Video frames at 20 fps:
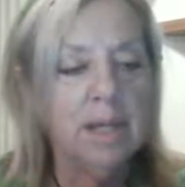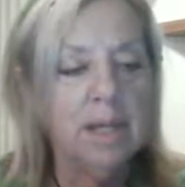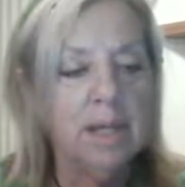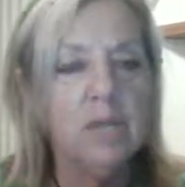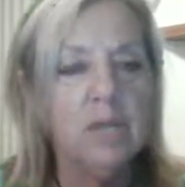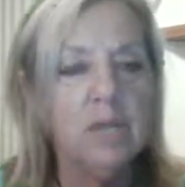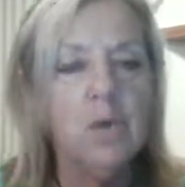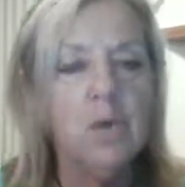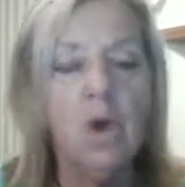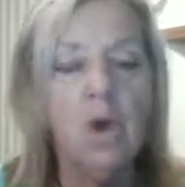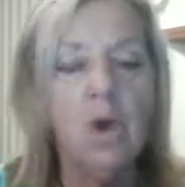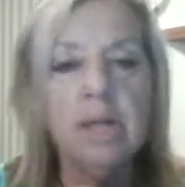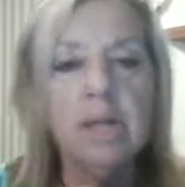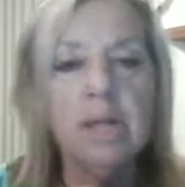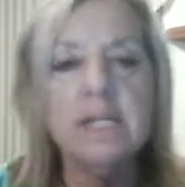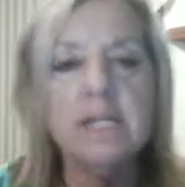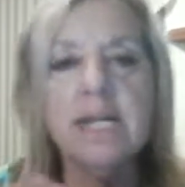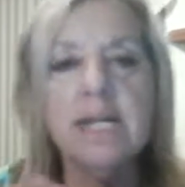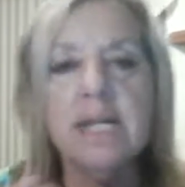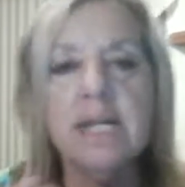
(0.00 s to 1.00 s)
You're going
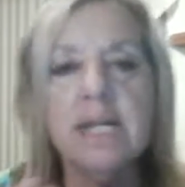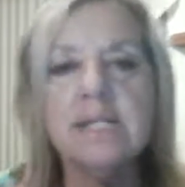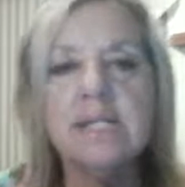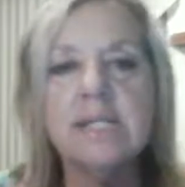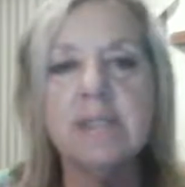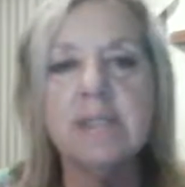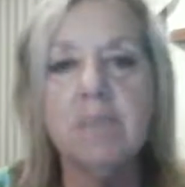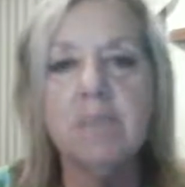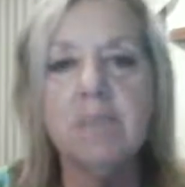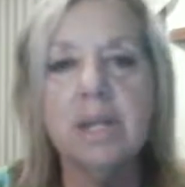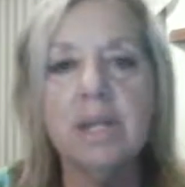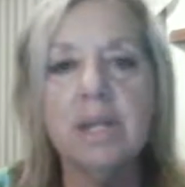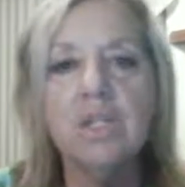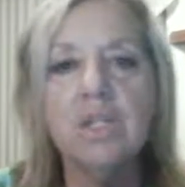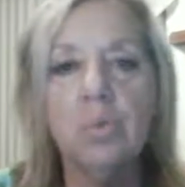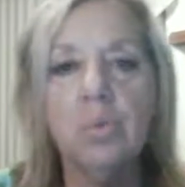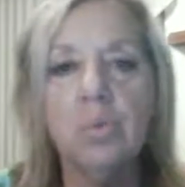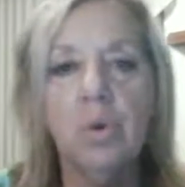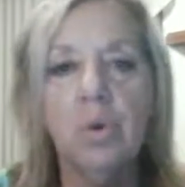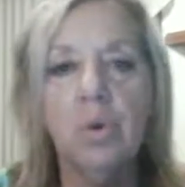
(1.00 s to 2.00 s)
to need somebody
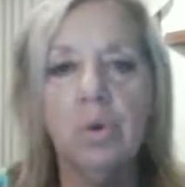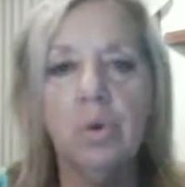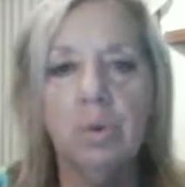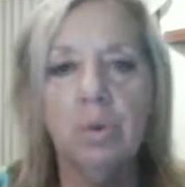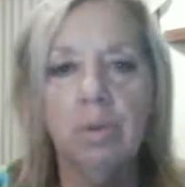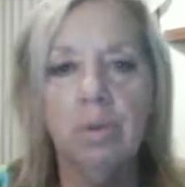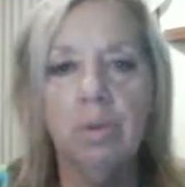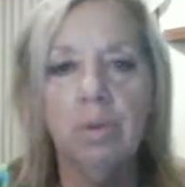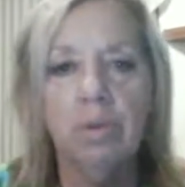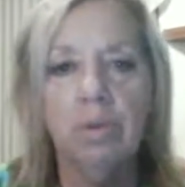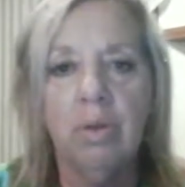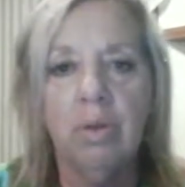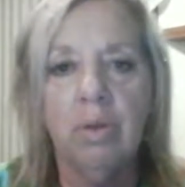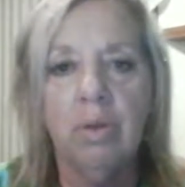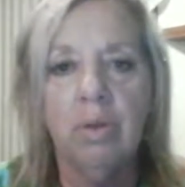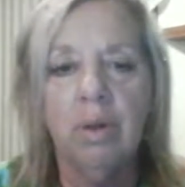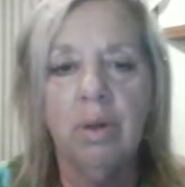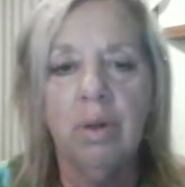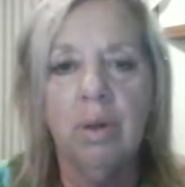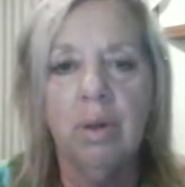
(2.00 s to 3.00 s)
to work with.
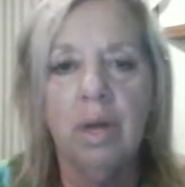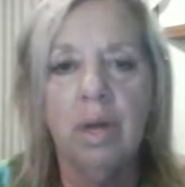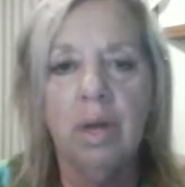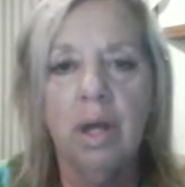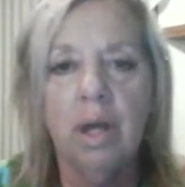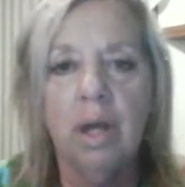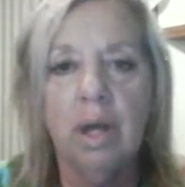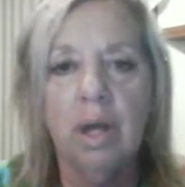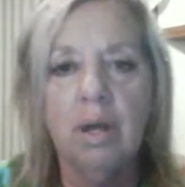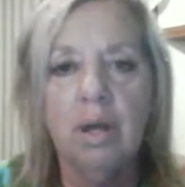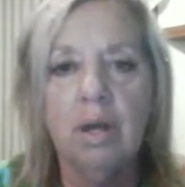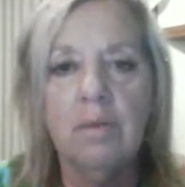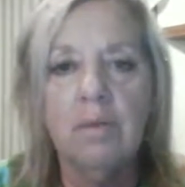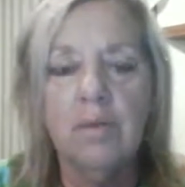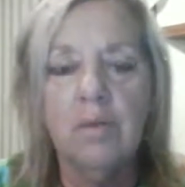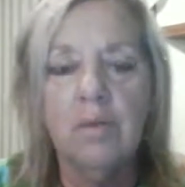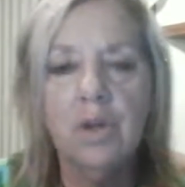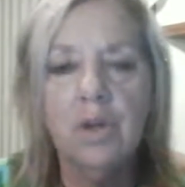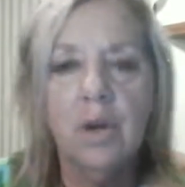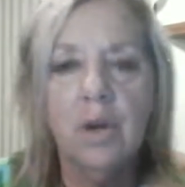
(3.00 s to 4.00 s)
A
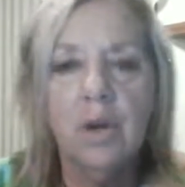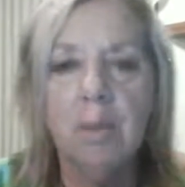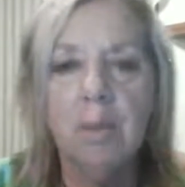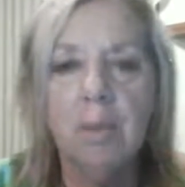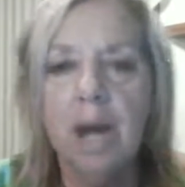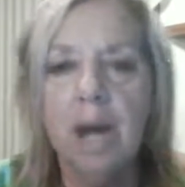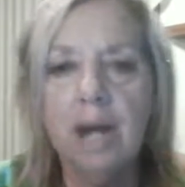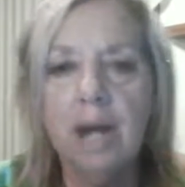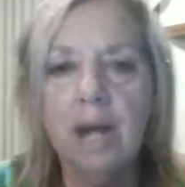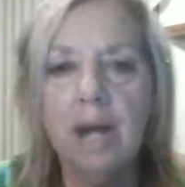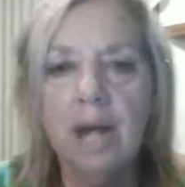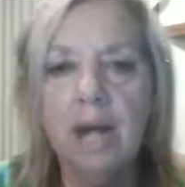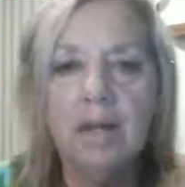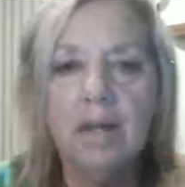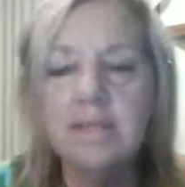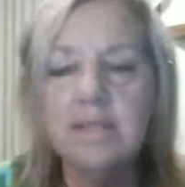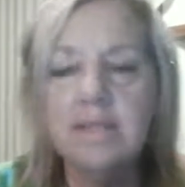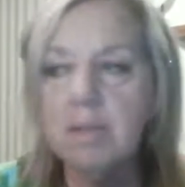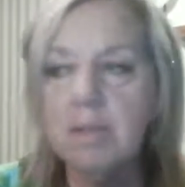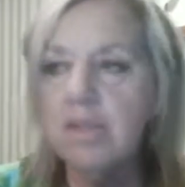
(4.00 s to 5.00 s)
partner,
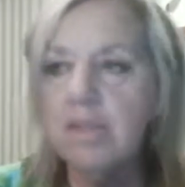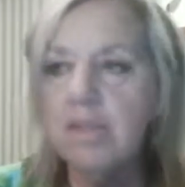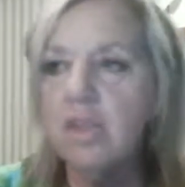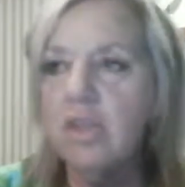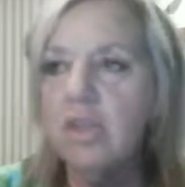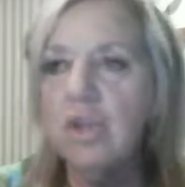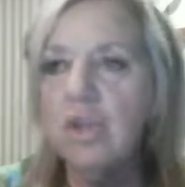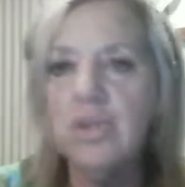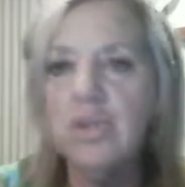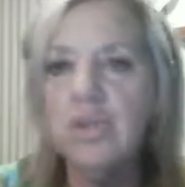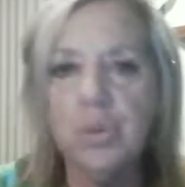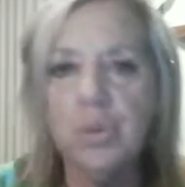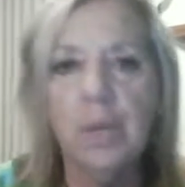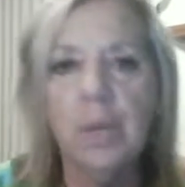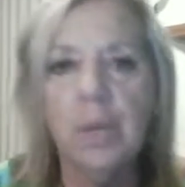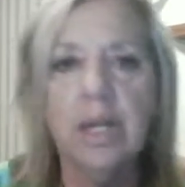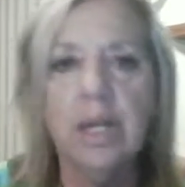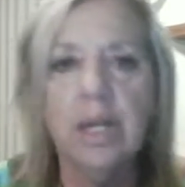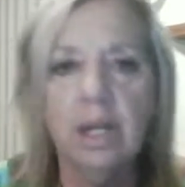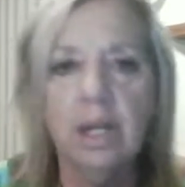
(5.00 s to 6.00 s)
somebody that you can do
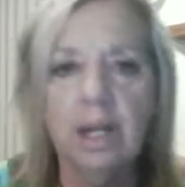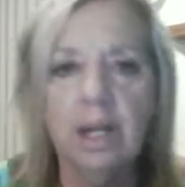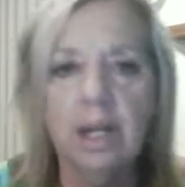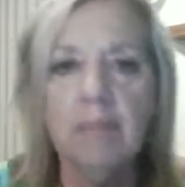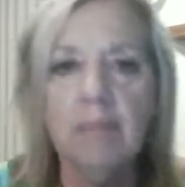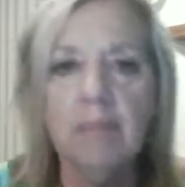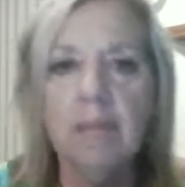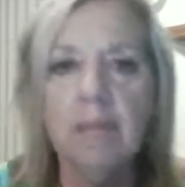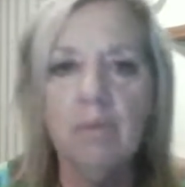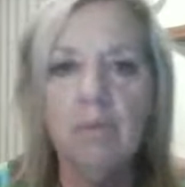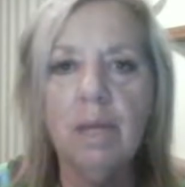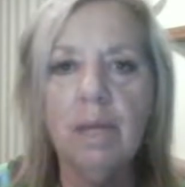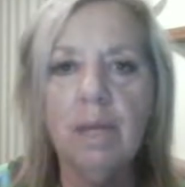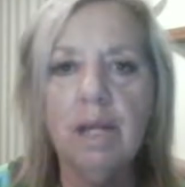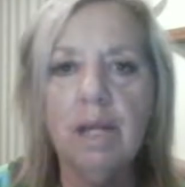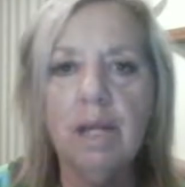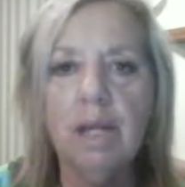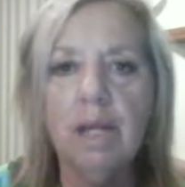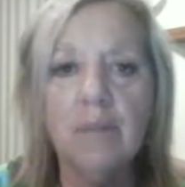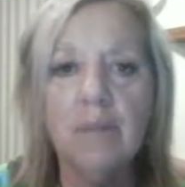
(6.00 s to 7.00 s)
regularly, meet
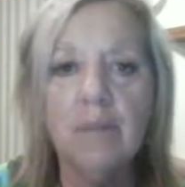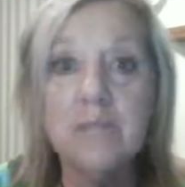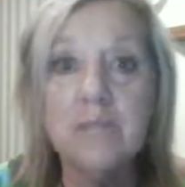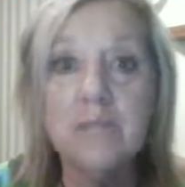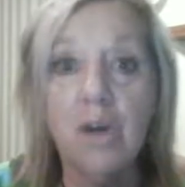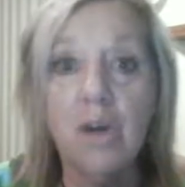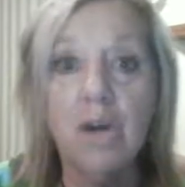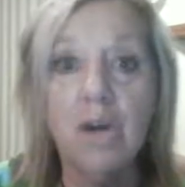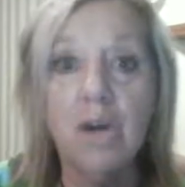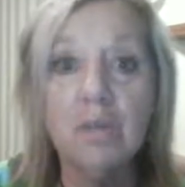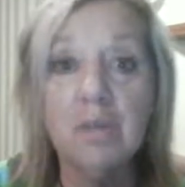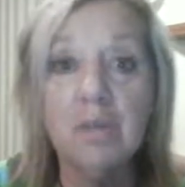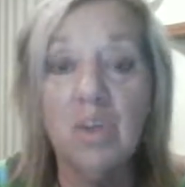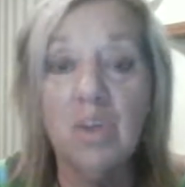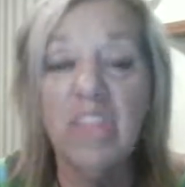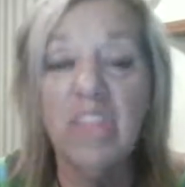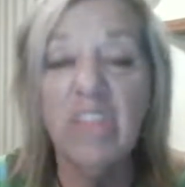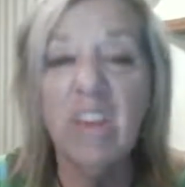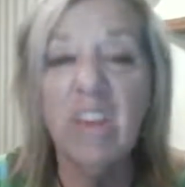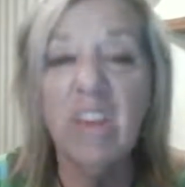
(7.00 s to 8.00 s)
regularly. I'm sorry I'm not
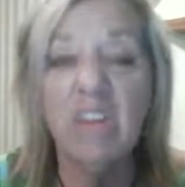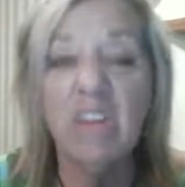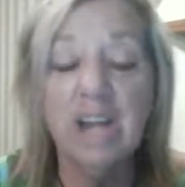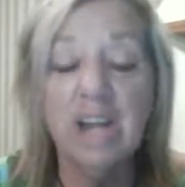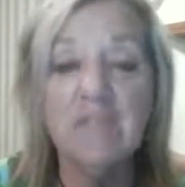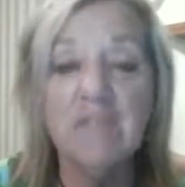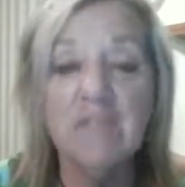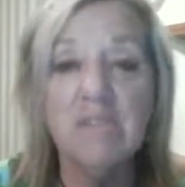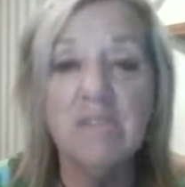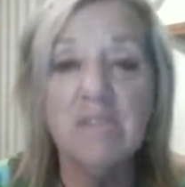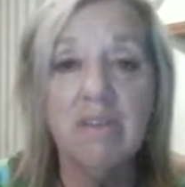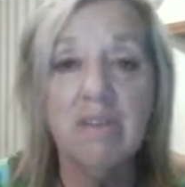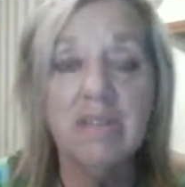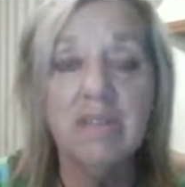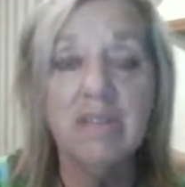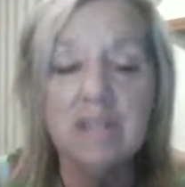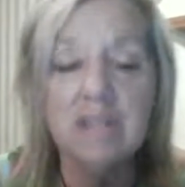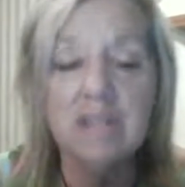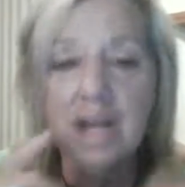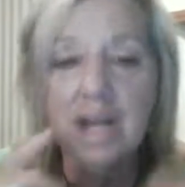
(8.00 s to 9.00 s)
there. I'd love to run these
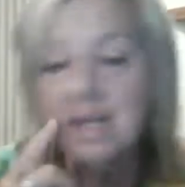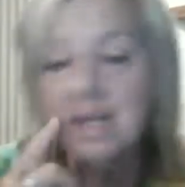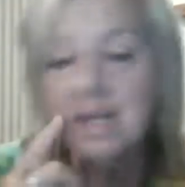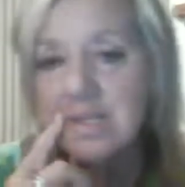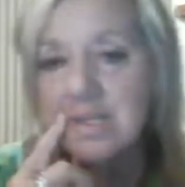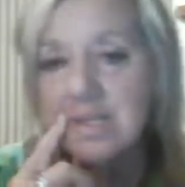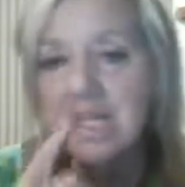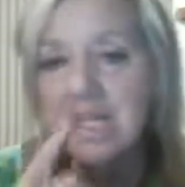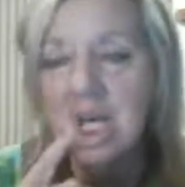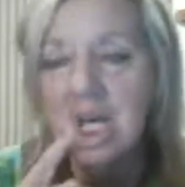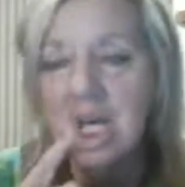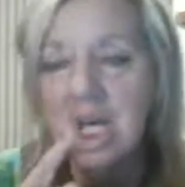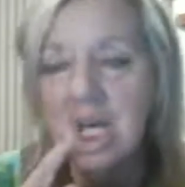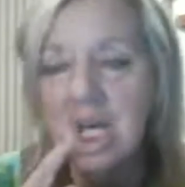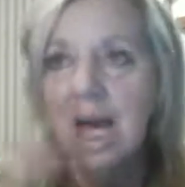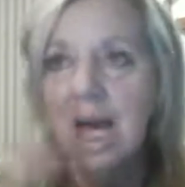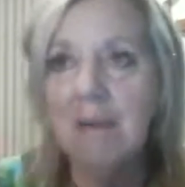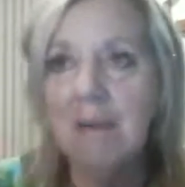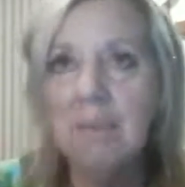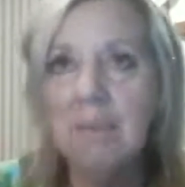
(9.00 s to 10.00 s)
classes,
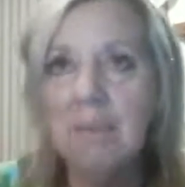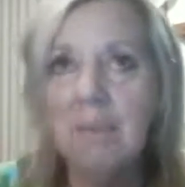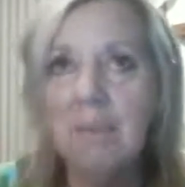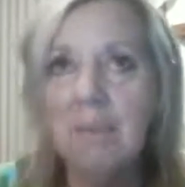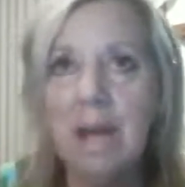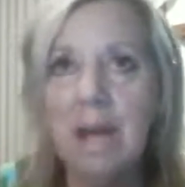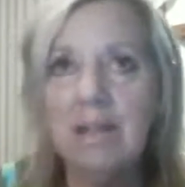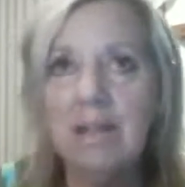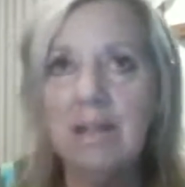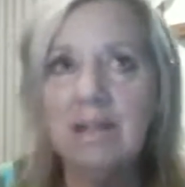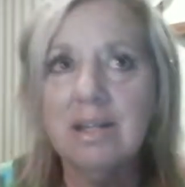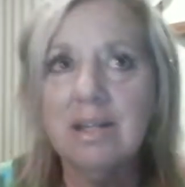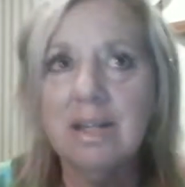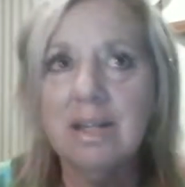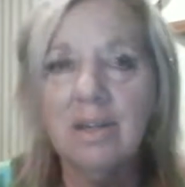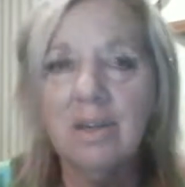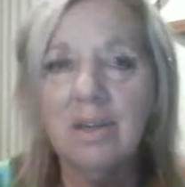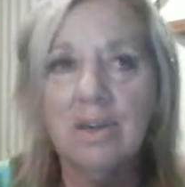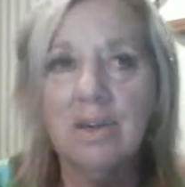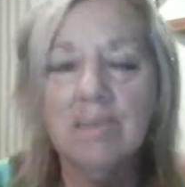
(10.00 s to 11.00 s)
but
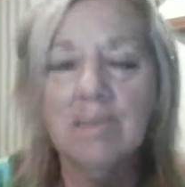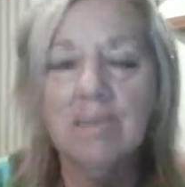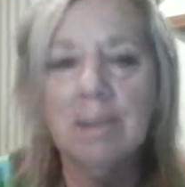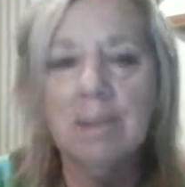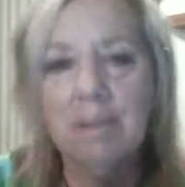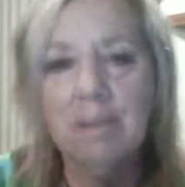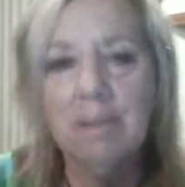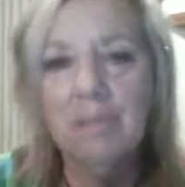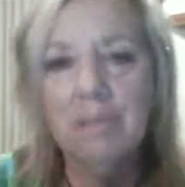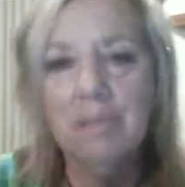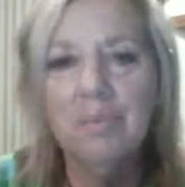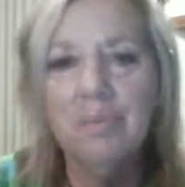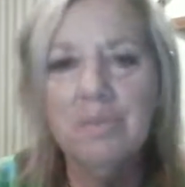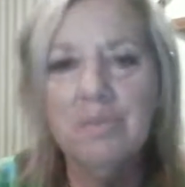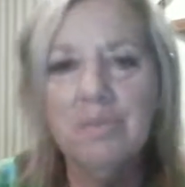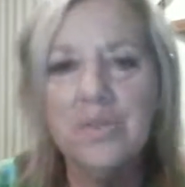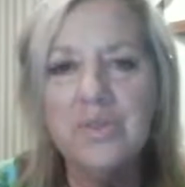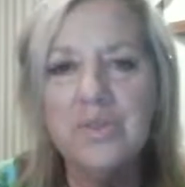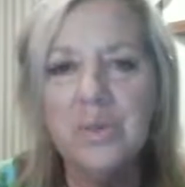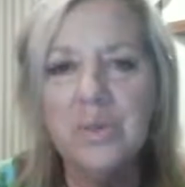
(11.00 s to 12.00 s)
maybe
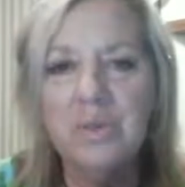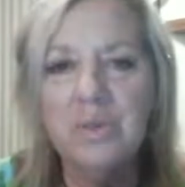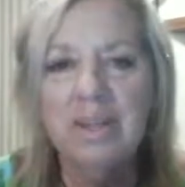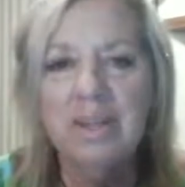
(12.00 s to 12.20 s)
soon.